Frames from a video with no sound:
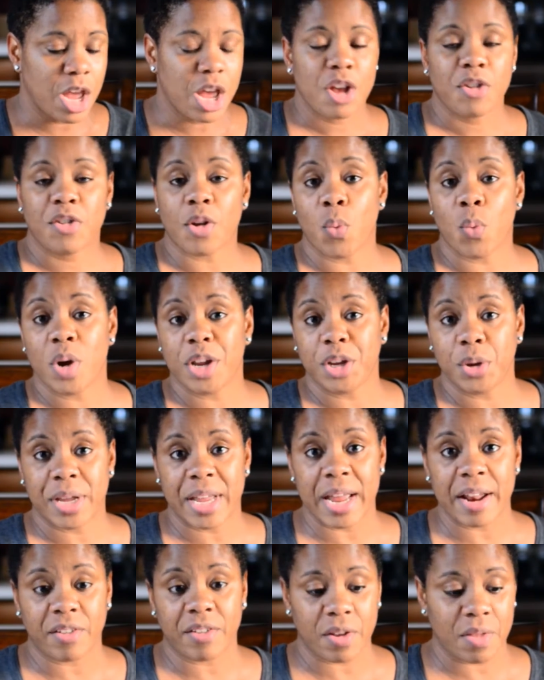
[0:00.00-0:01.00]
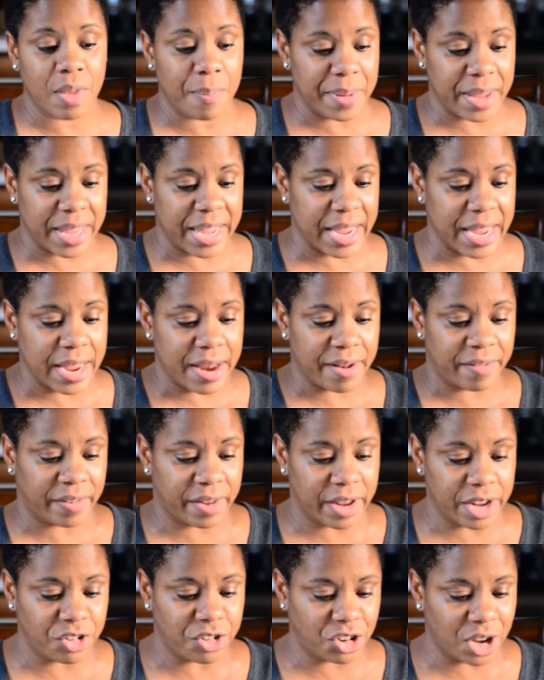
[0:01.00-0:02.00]
So when you get to the Begin
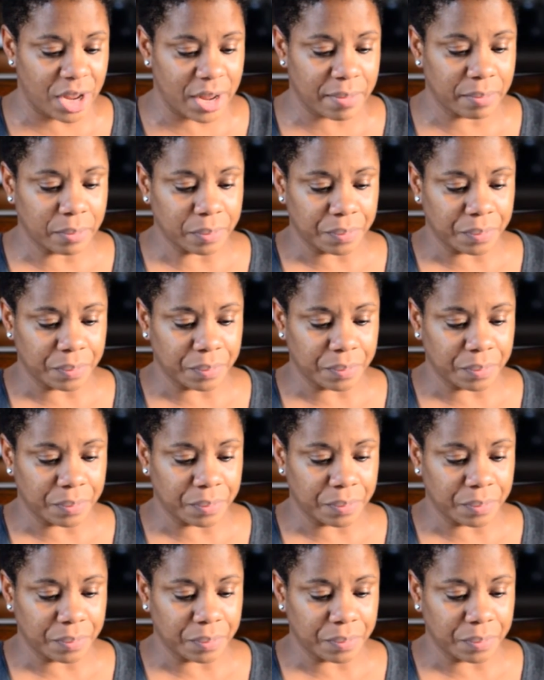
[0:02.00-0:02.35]
Teaching,